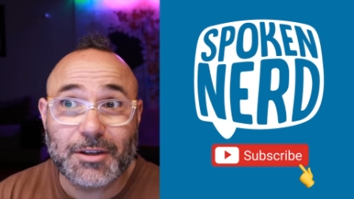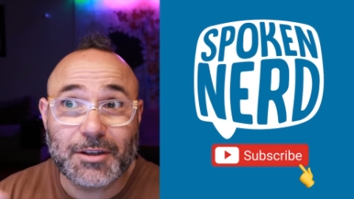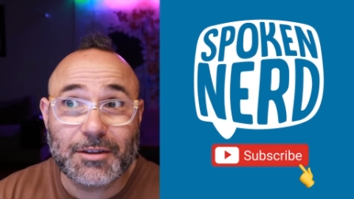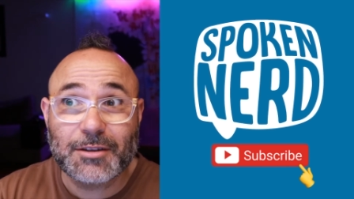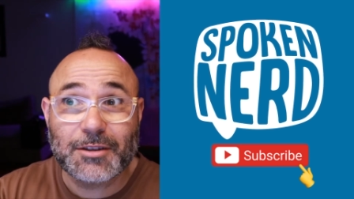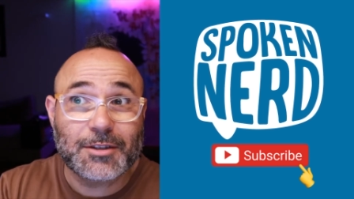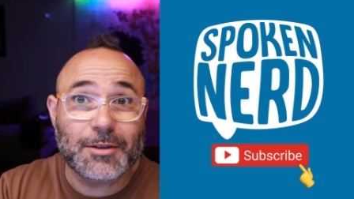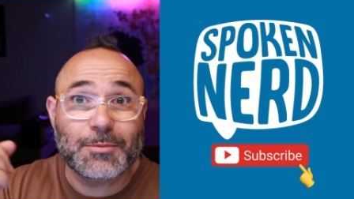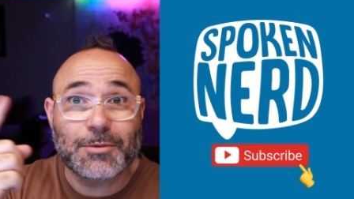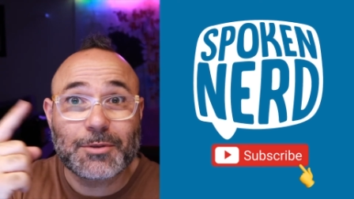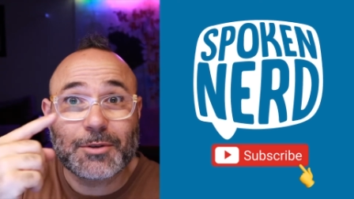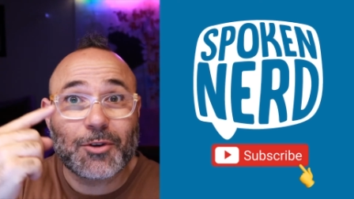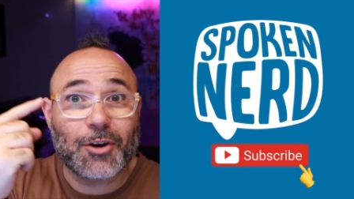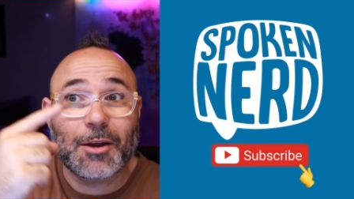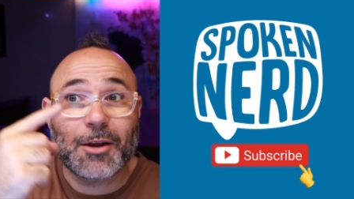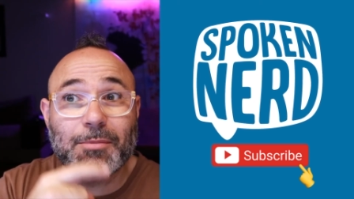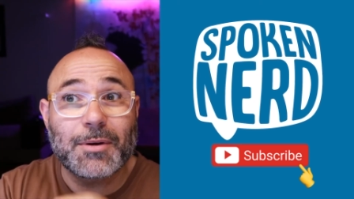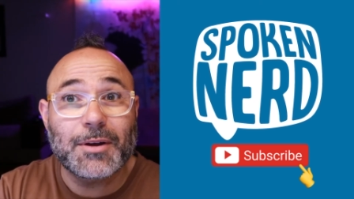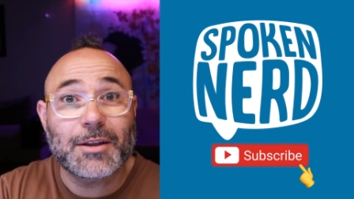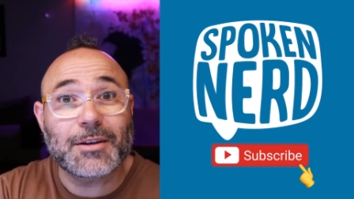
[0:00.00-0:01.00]
The
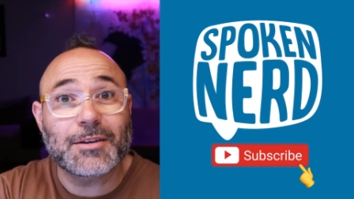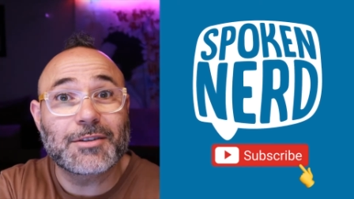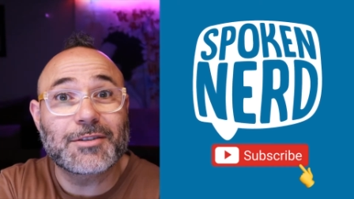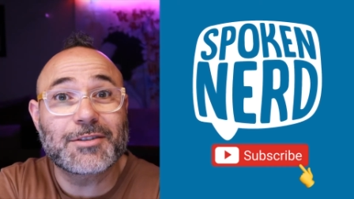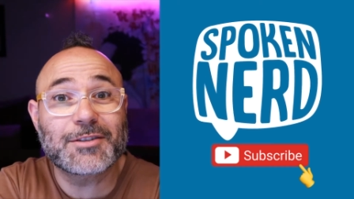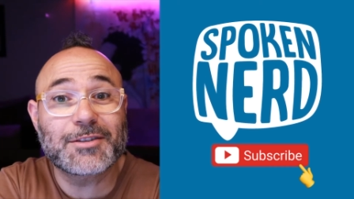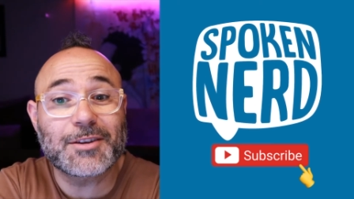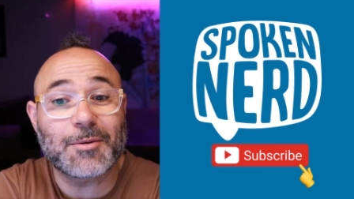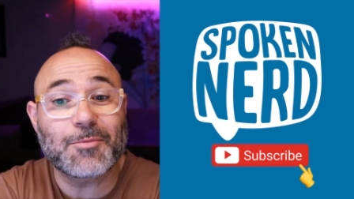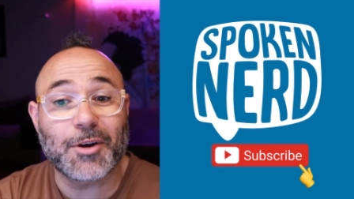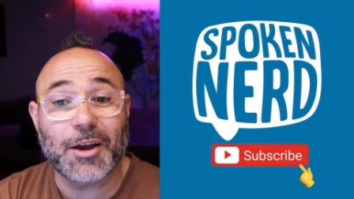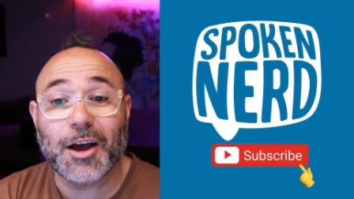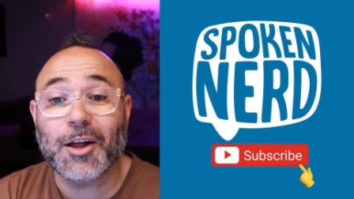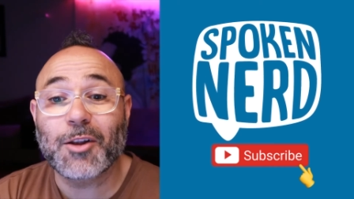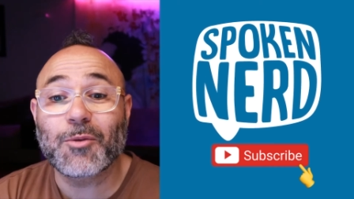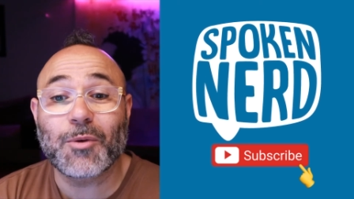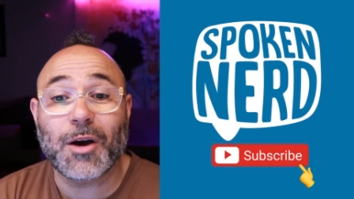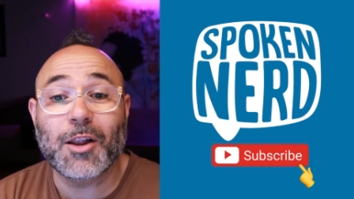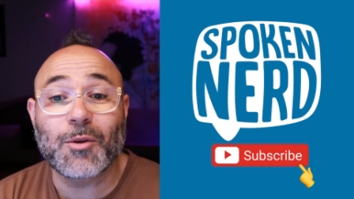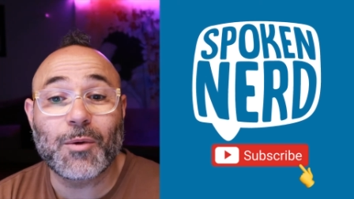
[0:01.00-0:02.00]
subscribe button is somewhere.
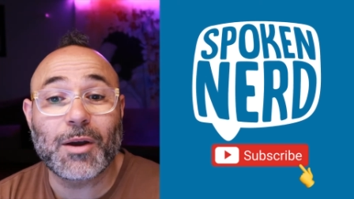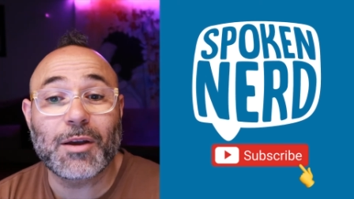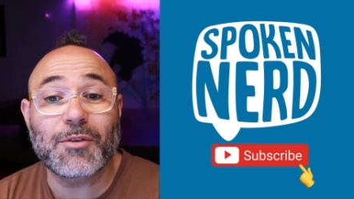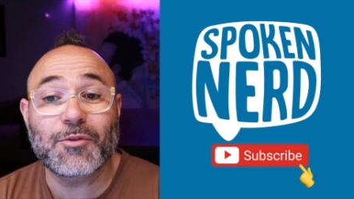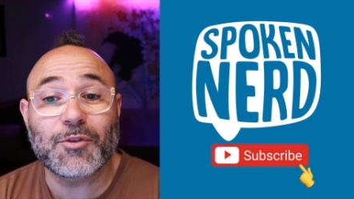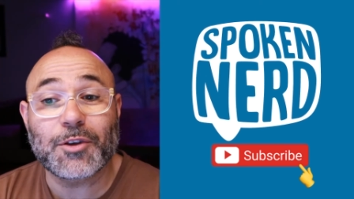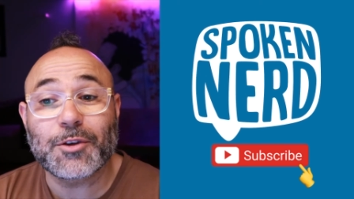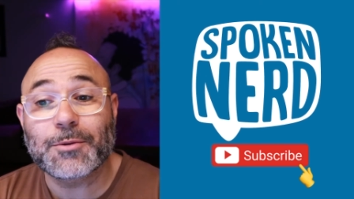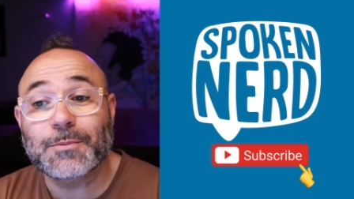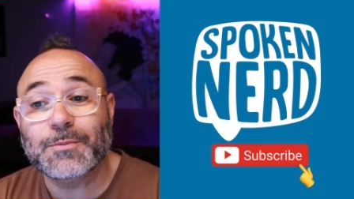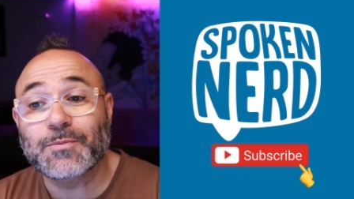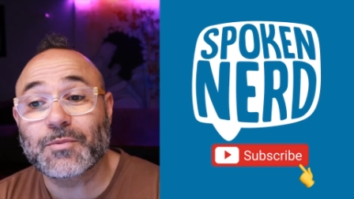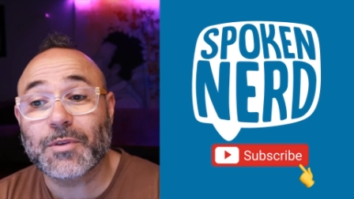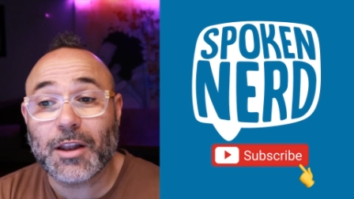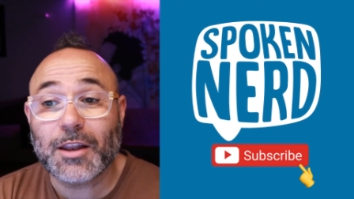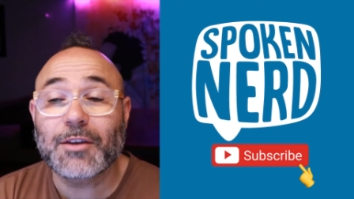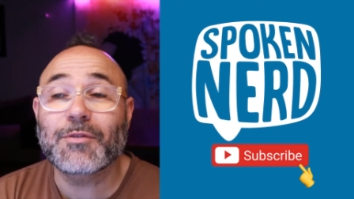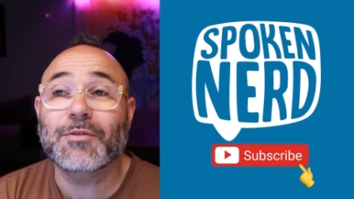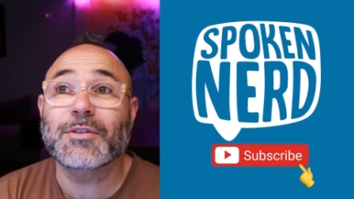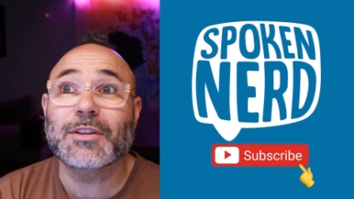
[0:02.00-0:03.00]
I'll wait for you.
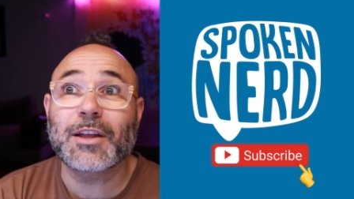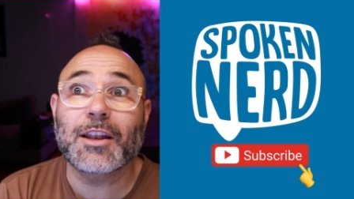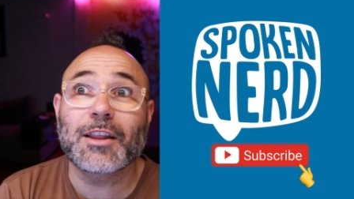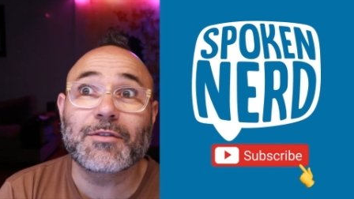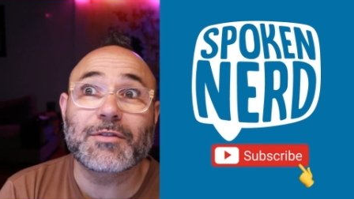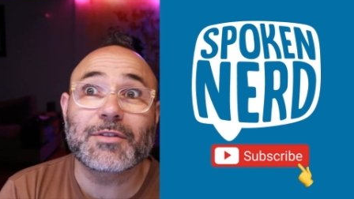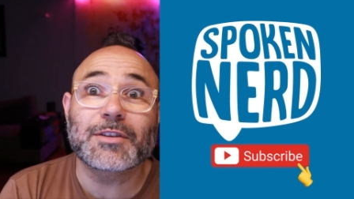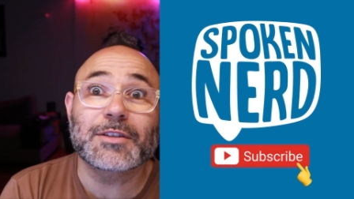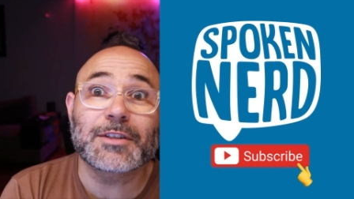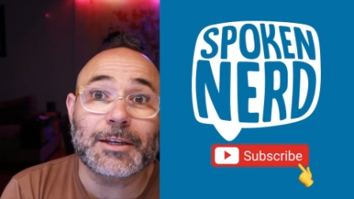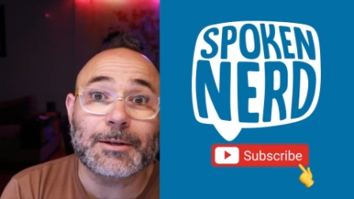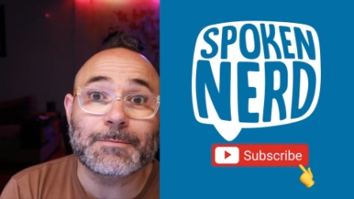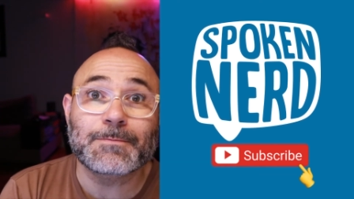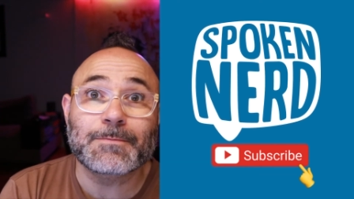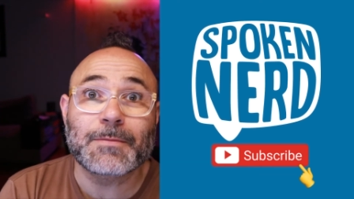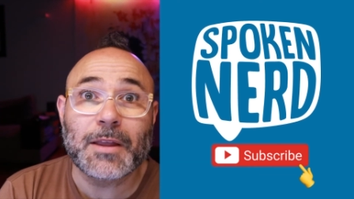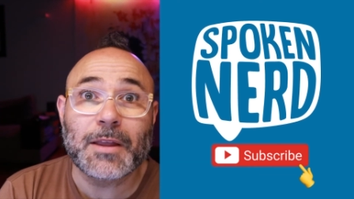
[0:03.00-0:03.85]
I'll even sing.